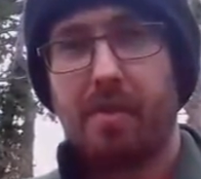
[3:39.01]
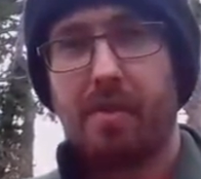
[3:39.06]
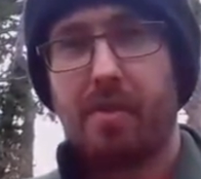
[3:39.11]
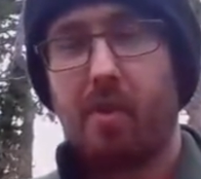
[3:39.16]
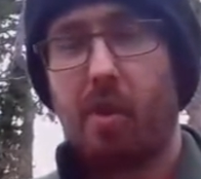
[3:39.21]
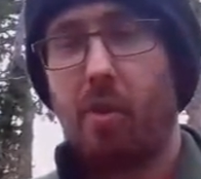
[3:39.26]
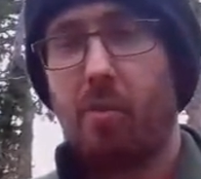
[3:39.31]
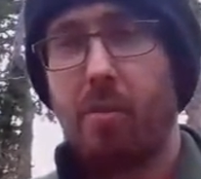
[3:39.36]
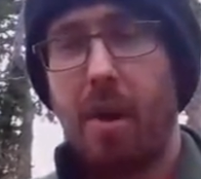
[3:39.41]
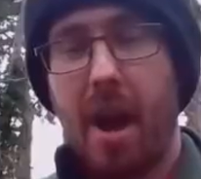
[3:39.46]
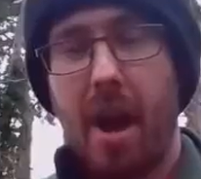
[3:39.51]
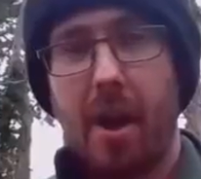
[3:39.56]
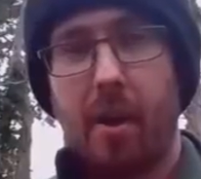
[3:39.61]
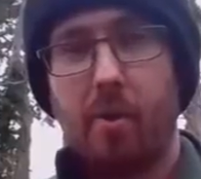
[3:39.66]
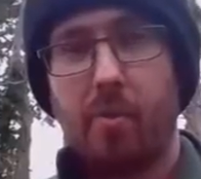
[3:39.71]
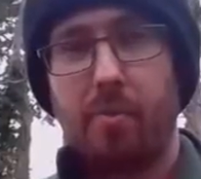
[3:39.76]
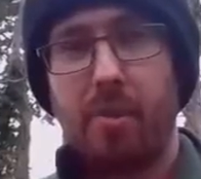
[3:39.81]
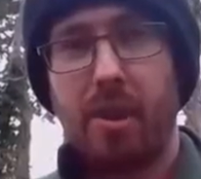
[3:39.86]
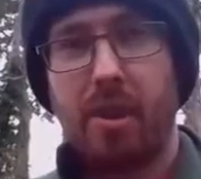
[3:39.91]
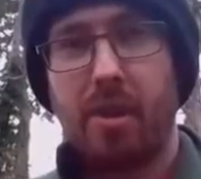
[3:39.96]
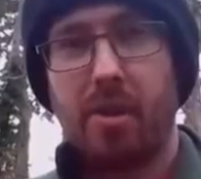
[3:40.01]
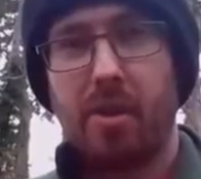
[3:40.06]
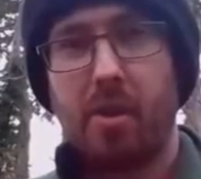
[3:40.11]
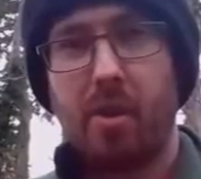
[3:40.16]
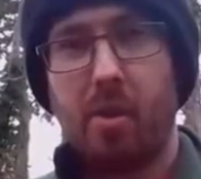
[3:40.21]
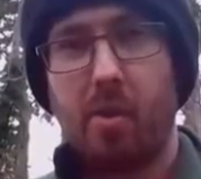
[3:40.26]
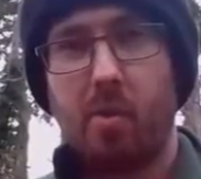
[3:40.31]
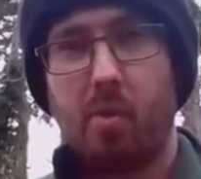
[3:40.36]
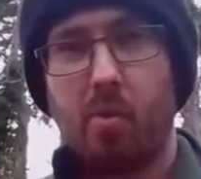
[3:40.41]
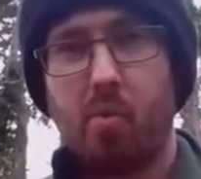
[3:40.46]
from
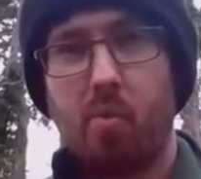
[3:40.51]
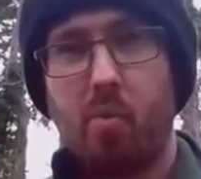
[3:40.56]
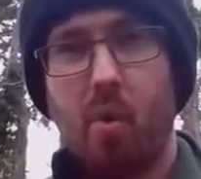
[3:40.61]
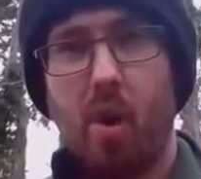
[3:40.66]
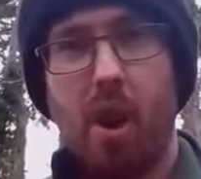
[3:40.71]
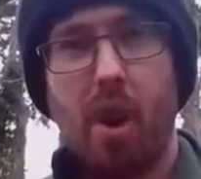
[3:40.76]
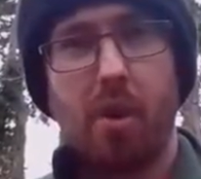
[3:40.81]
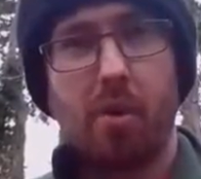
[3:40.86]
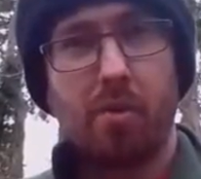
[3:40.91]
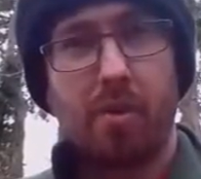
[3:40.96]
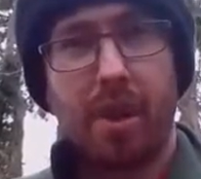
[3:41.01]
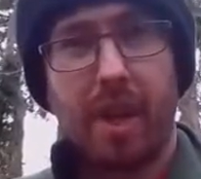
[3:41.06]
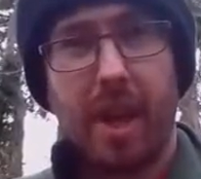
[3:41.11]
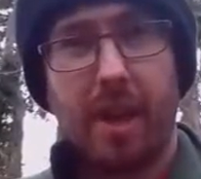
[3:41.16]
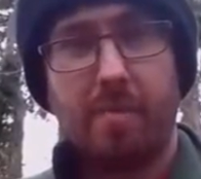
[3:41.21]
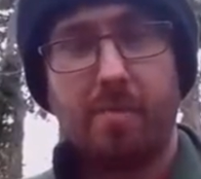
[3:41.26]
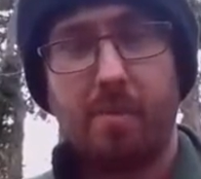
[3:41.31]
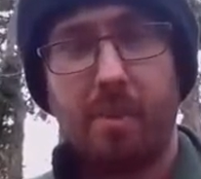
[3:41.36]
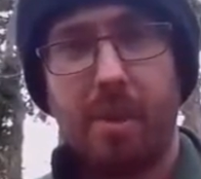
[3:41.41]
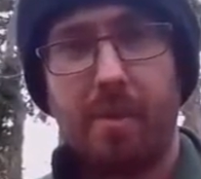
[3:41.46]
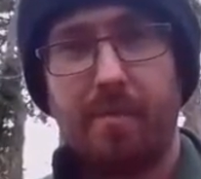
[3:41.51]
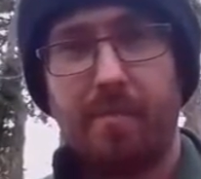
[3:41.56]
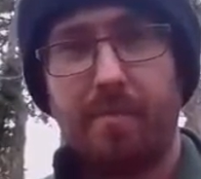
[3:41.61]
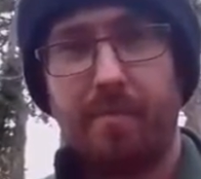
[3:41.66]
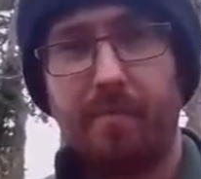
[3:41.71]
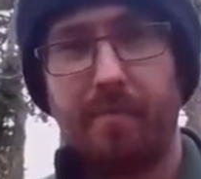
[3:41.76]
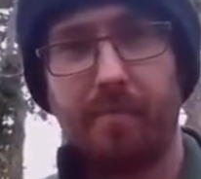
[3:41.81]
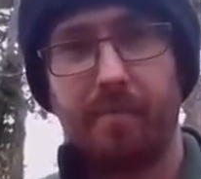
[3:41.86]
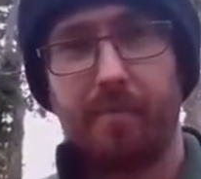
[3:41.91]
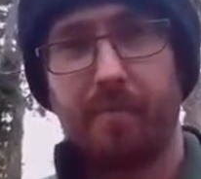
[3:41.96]
Albion Wild Camping.
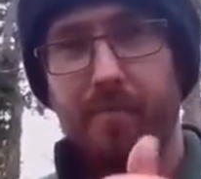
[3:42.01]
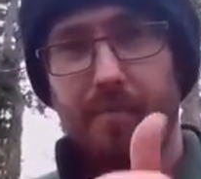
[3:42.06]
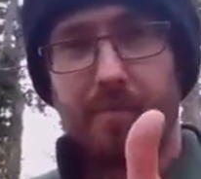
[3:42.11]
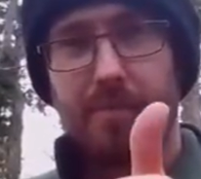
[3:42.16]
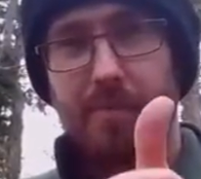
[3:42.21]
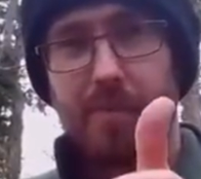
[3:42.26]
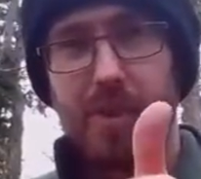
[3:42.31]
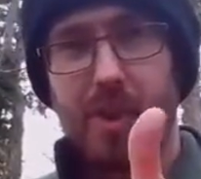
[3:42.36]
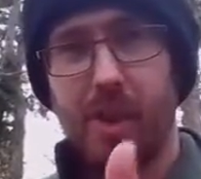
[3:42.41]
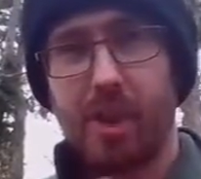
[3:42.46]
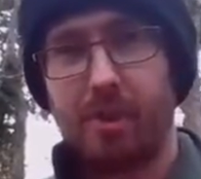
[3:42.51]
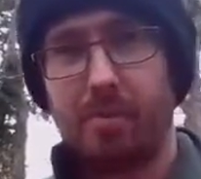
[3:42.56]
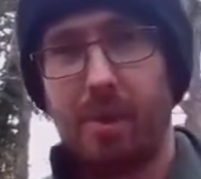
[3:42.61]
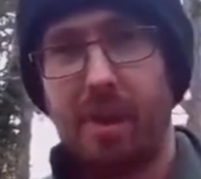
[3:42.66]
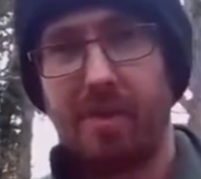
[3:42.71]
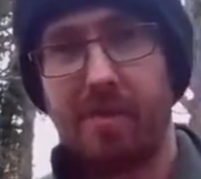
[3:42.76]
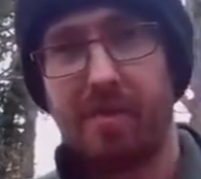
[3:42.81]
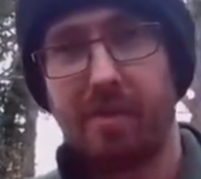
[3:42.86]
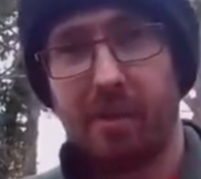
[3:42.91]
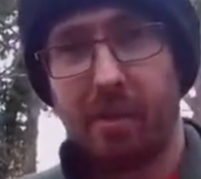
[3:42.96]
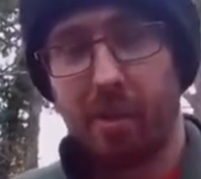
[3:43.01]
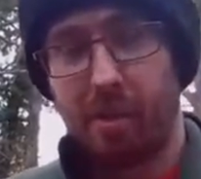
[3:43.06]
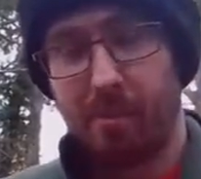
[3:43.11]
Cheers mate for the